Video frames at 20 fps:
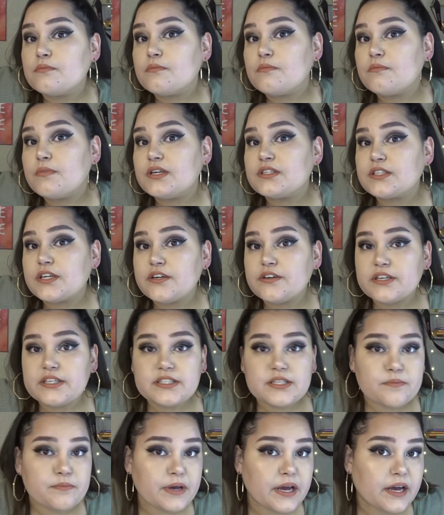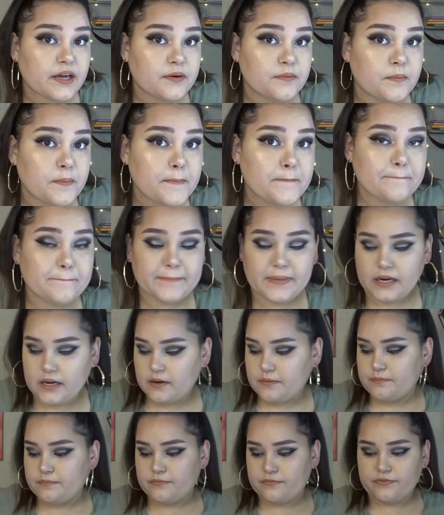Mascara isn't bad.
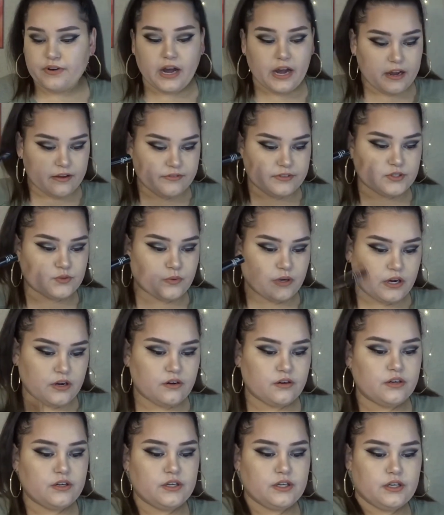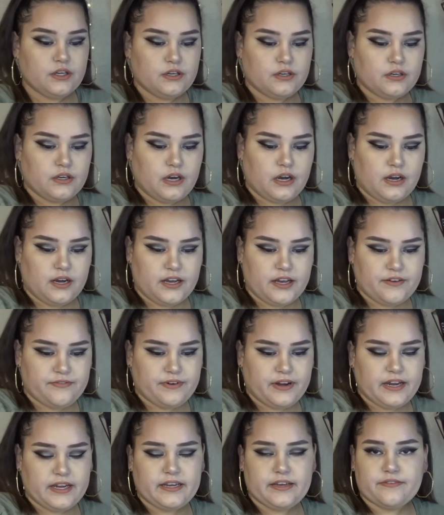5 as well. If
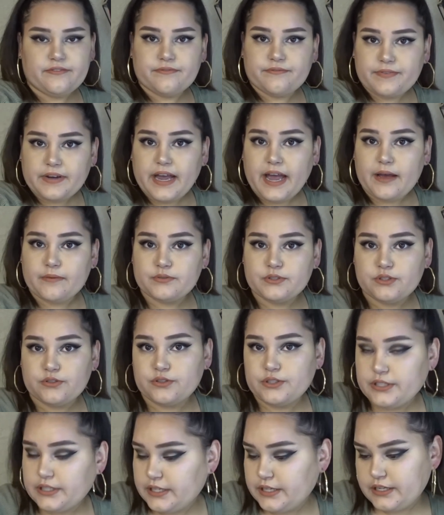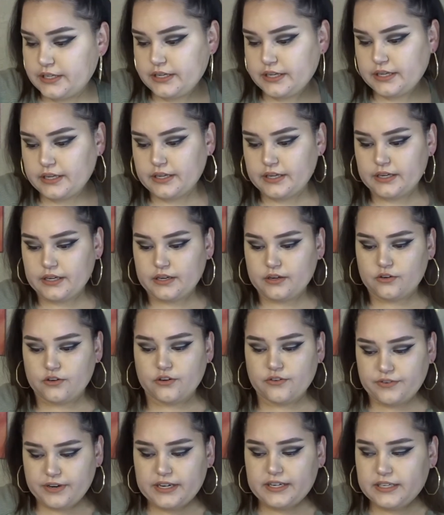I absolutely needed it, or
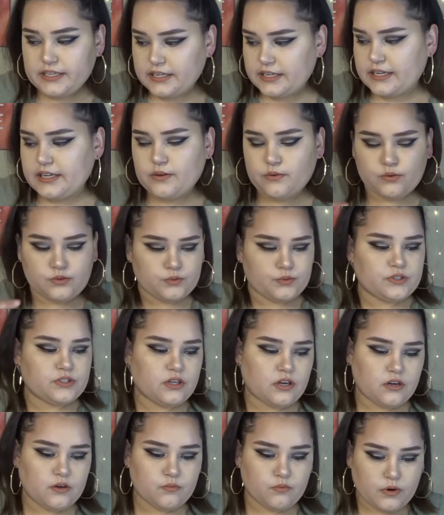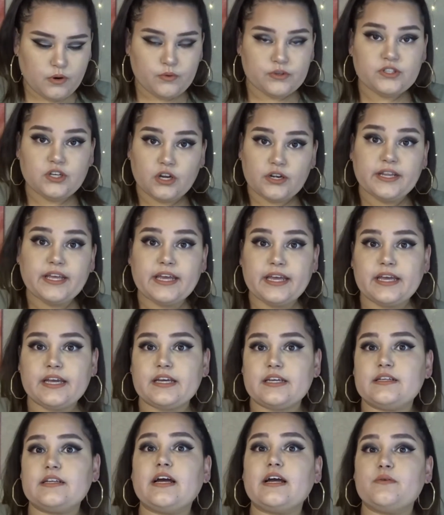if I needed it was what was on
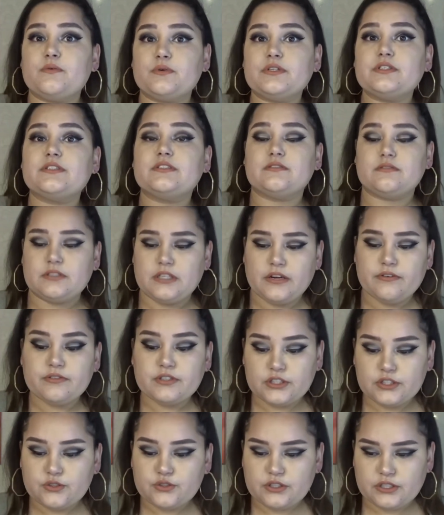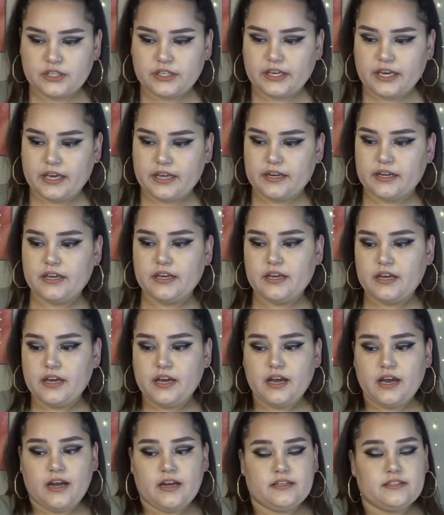hand, I would definitely use it again.
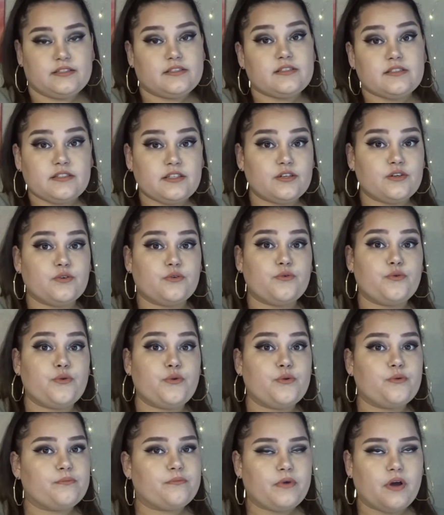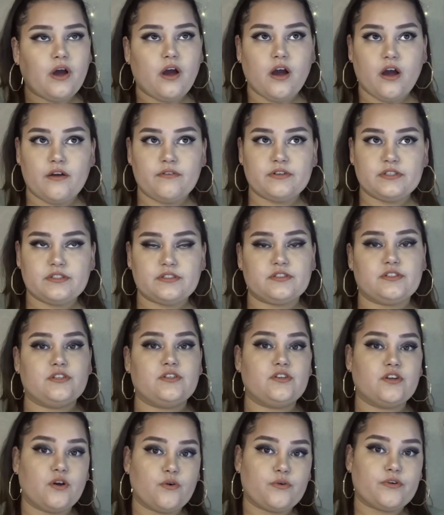I'd still obviously
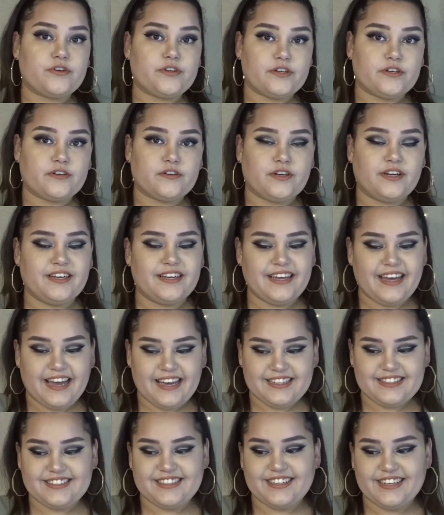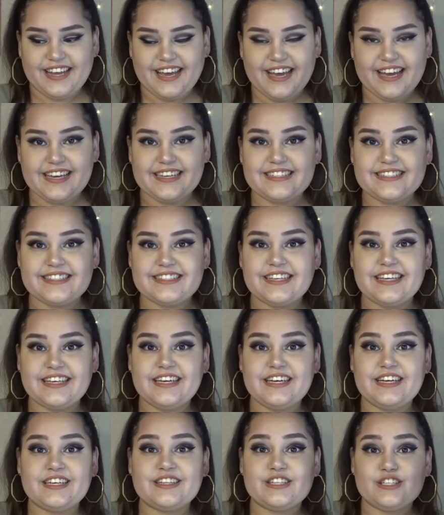nowhere near as good as
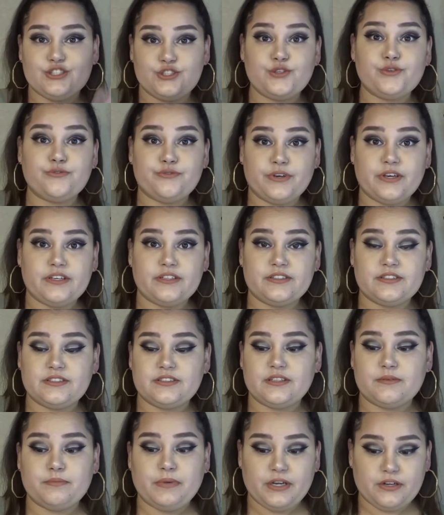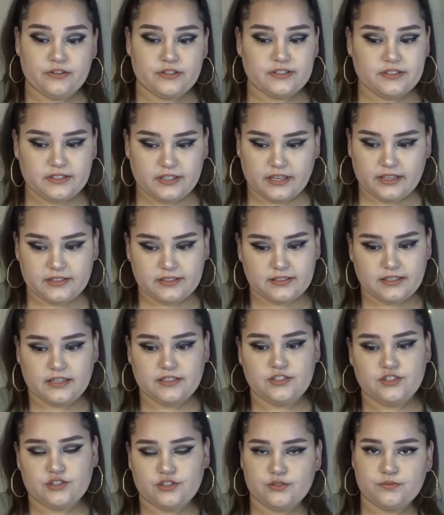the Too Faced Better Than Sex.
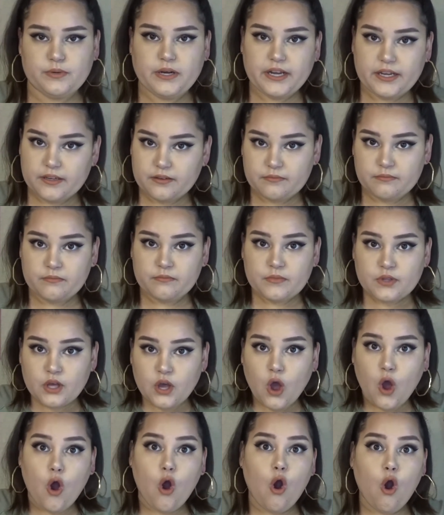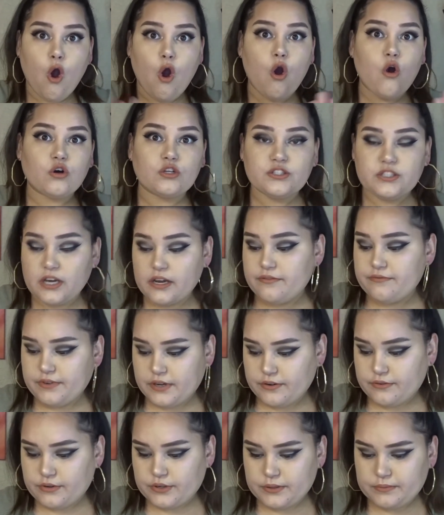That's just my all-time
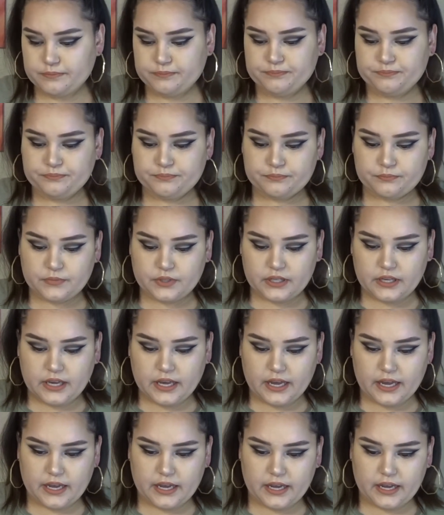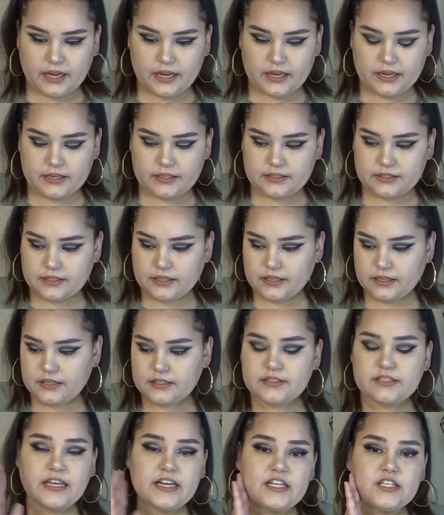favorite. And
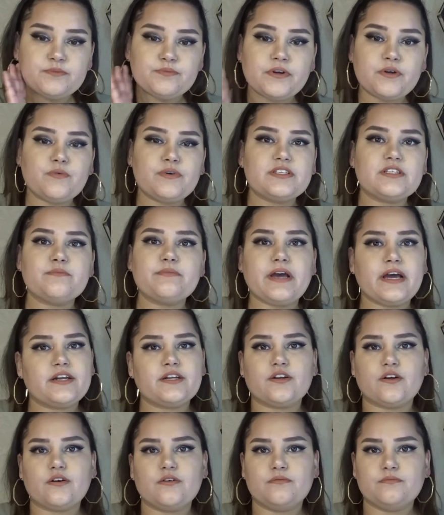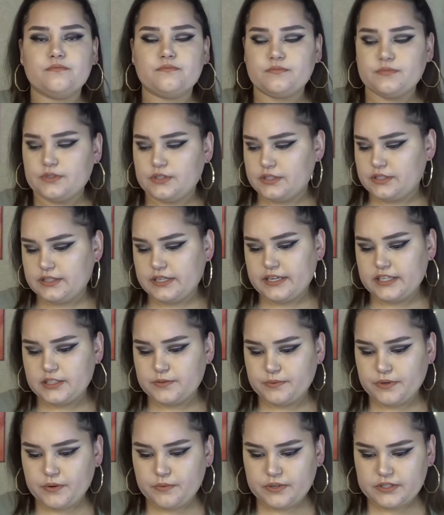setting spray wasn't bad at all. The setting
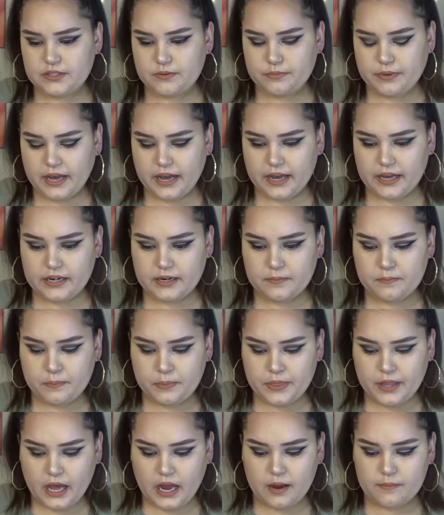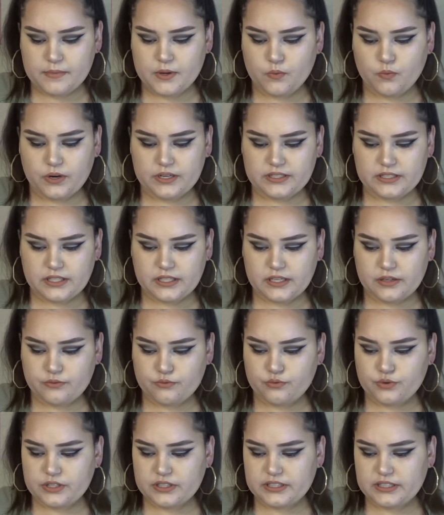spray wasn't bad. It wasn't
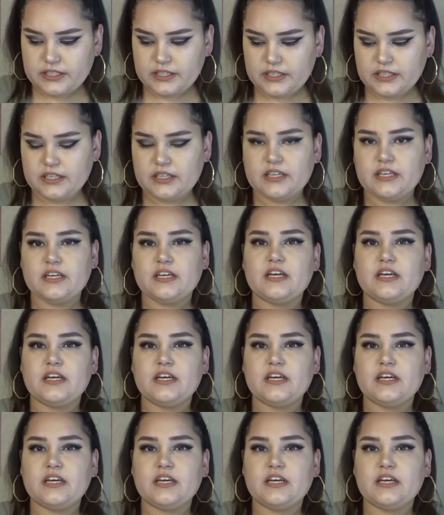really